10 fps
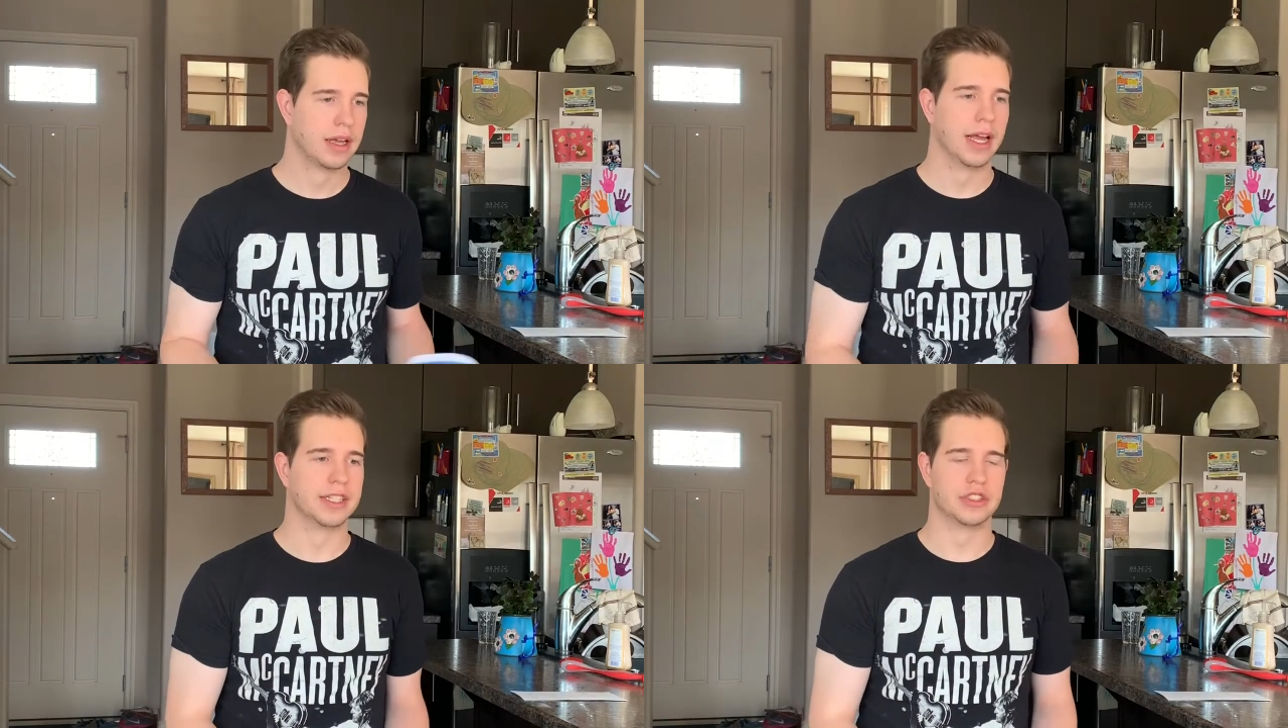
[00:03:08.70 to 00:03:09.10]

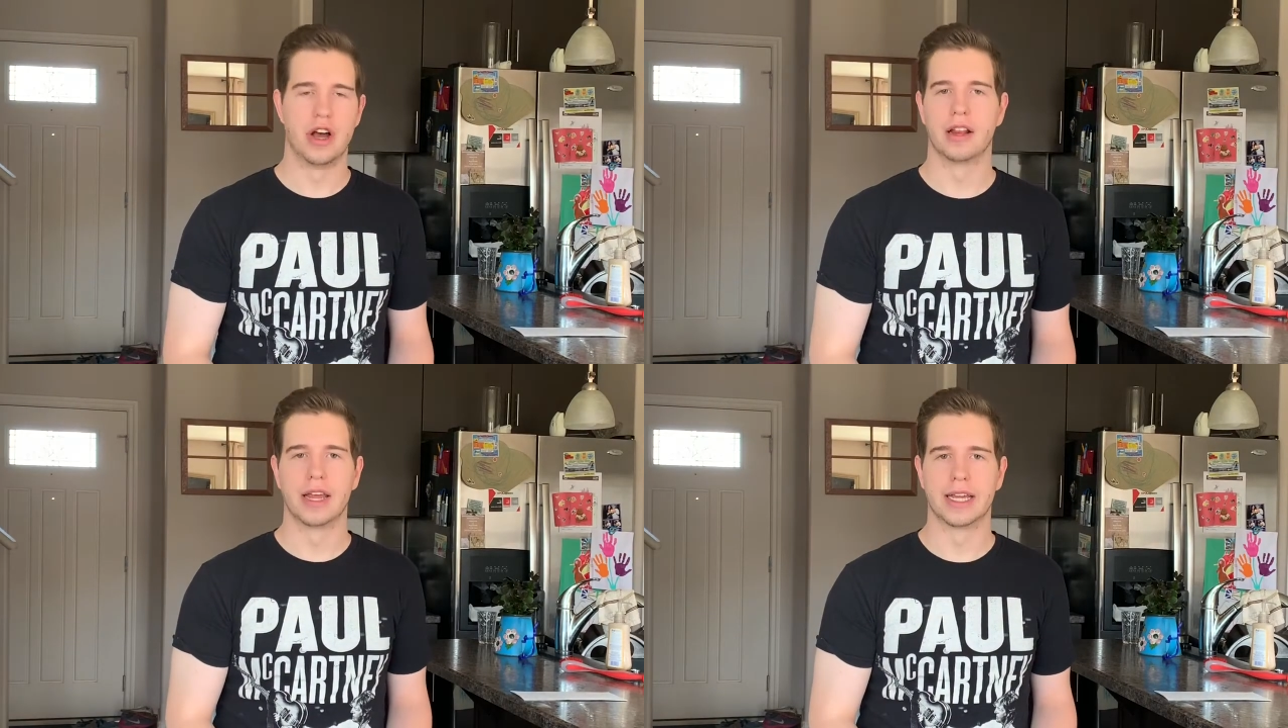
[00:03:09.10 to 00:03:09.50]
It's
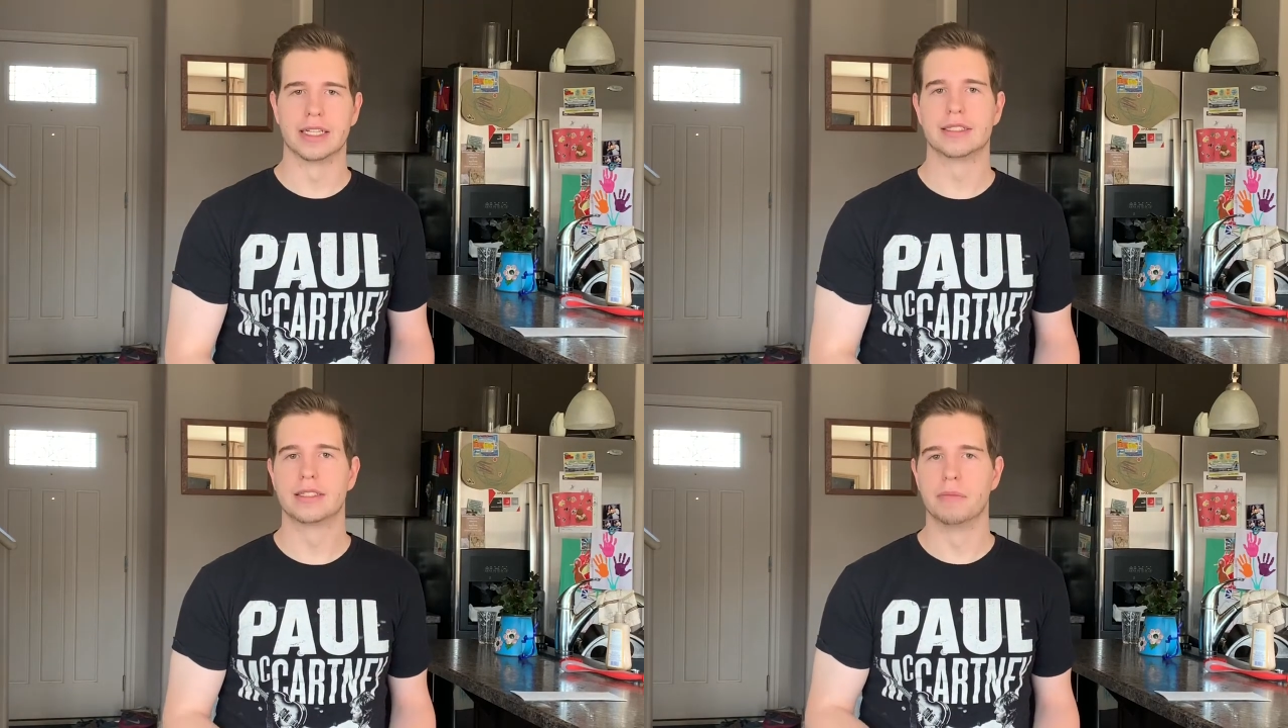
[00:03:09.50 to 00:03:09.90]
not like
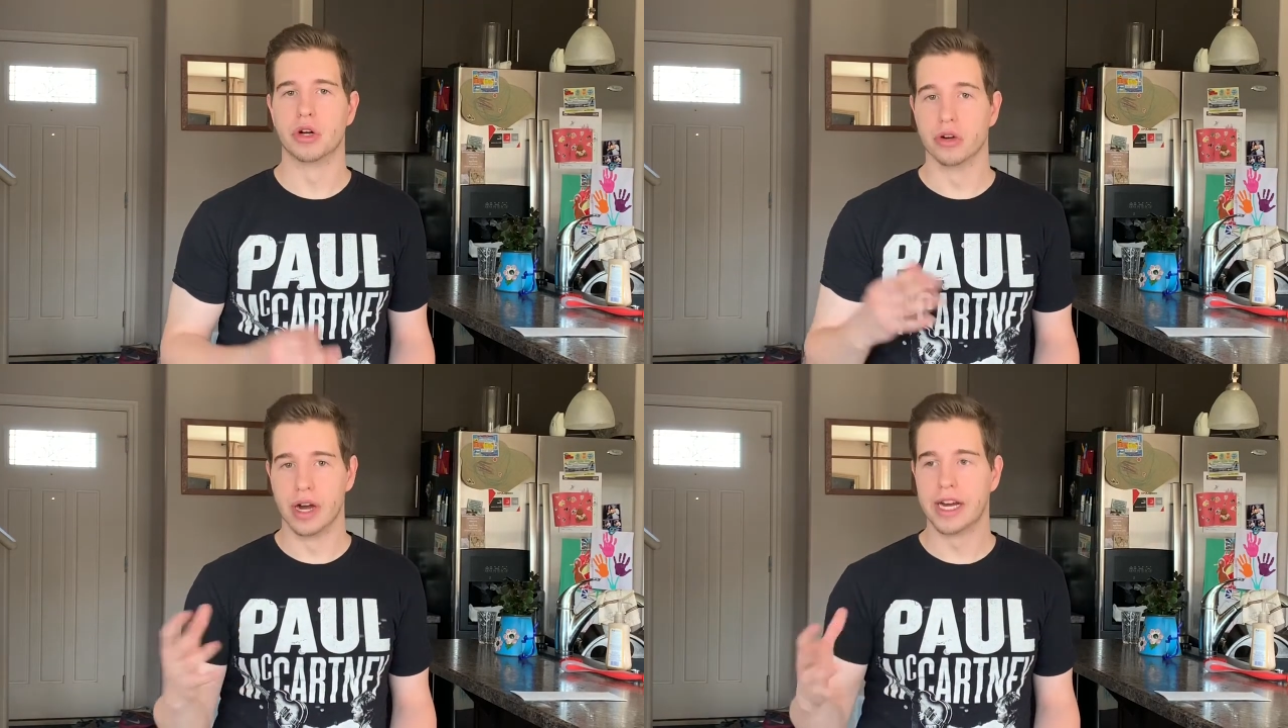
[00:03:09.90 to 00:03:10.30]
it's some
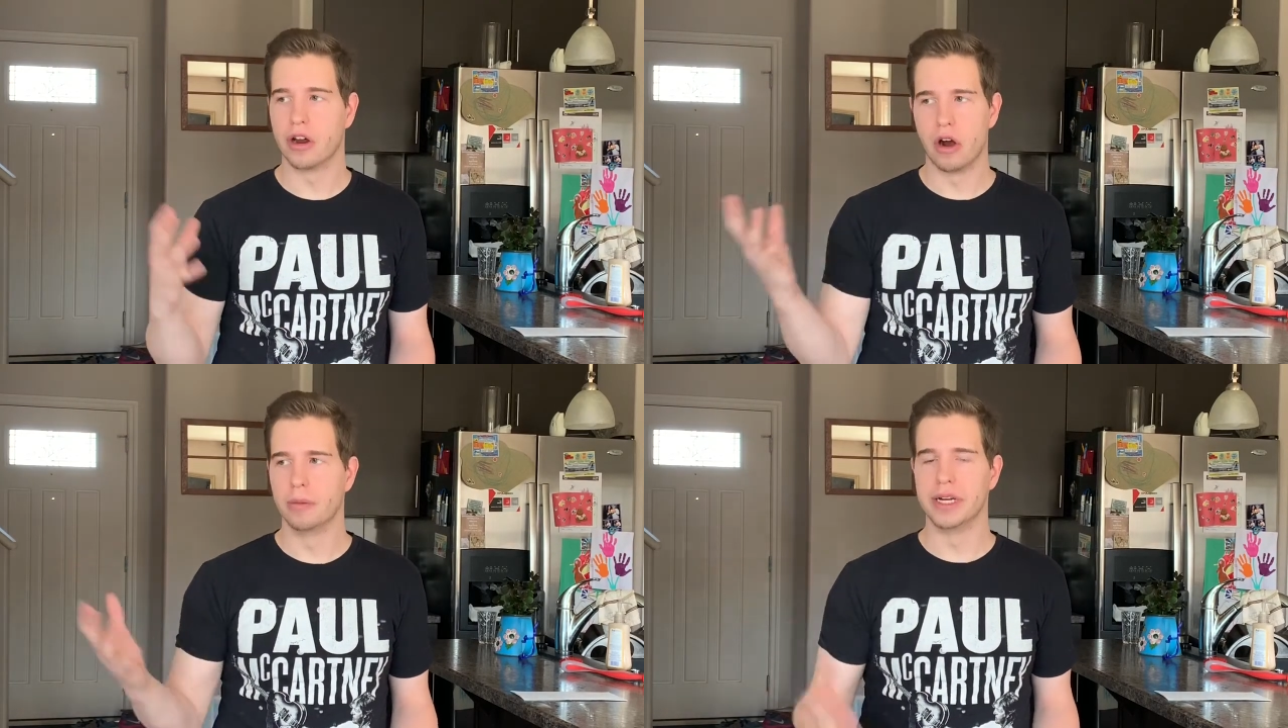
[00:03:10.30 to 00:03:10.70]
great
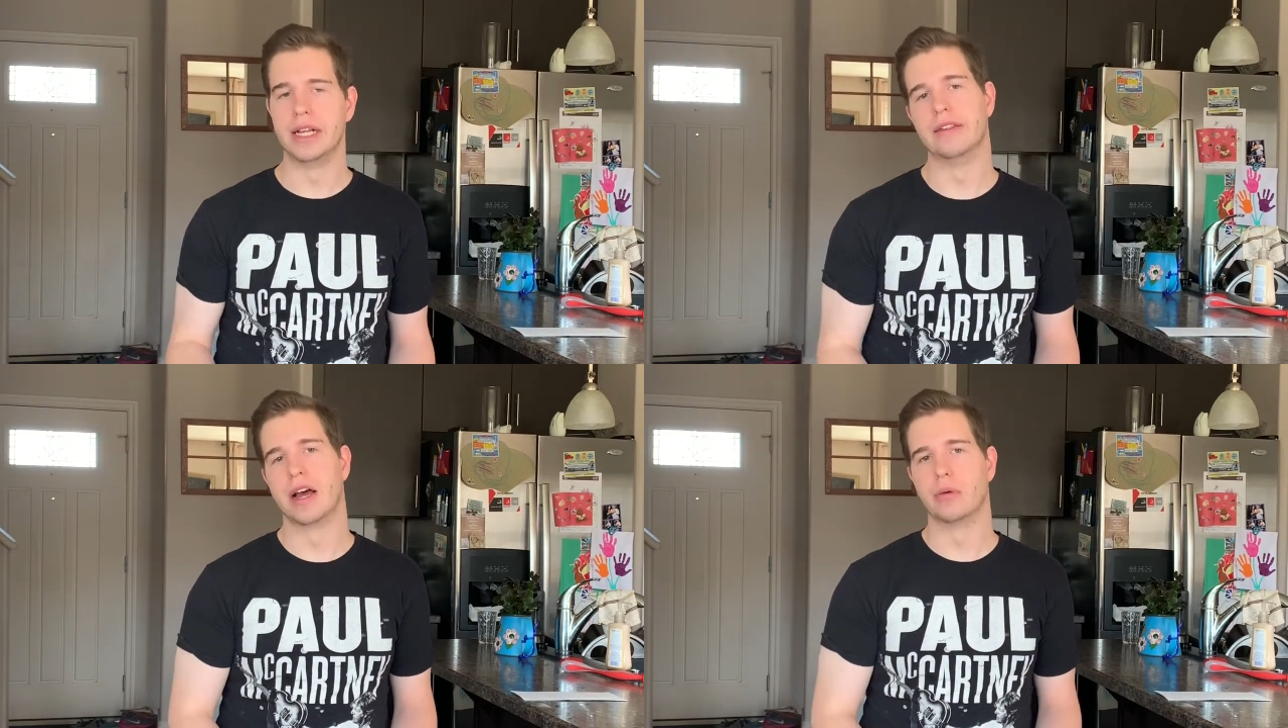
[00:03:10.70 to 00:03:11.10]

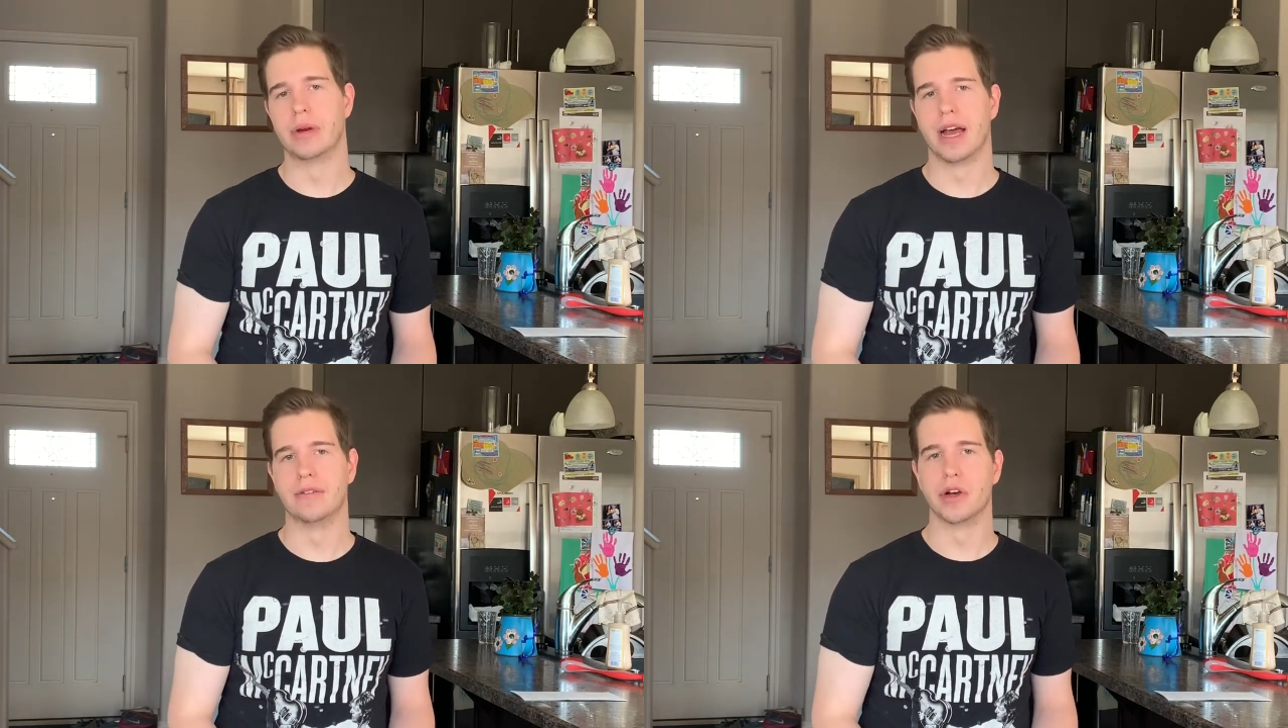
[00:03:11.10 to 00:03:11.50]
harmony that we
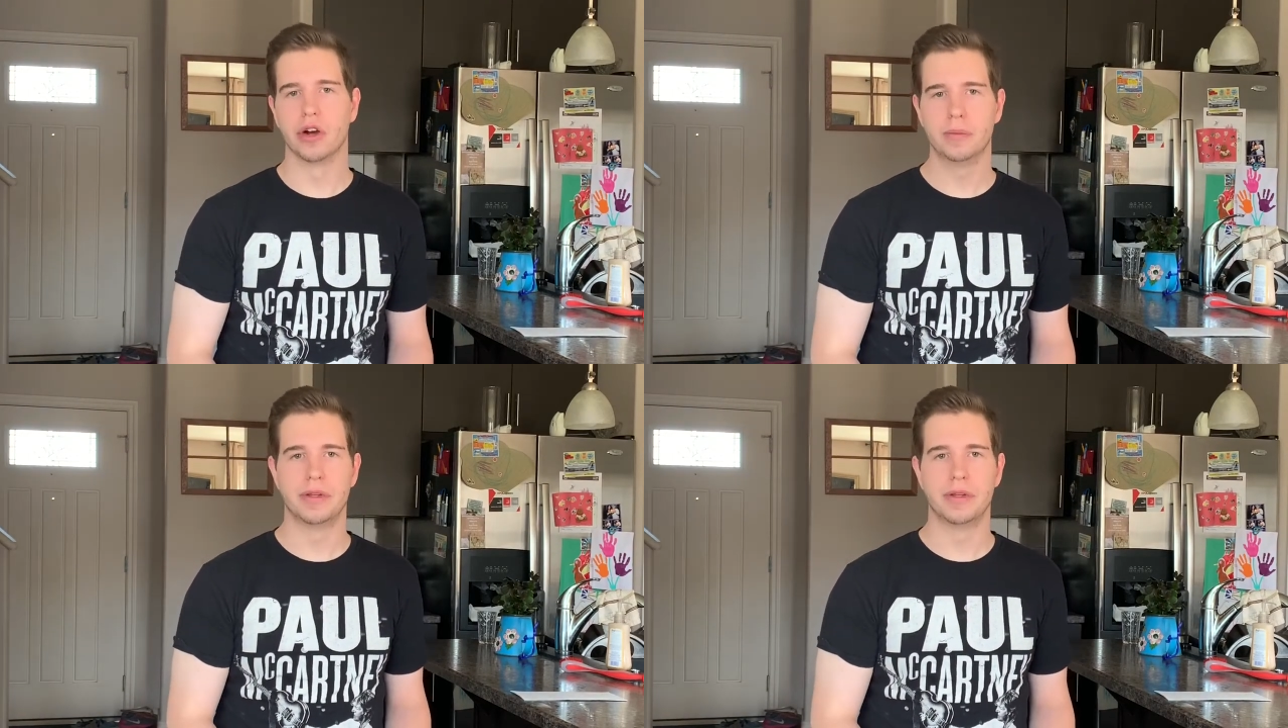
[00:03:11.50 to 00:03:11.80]
haven't heard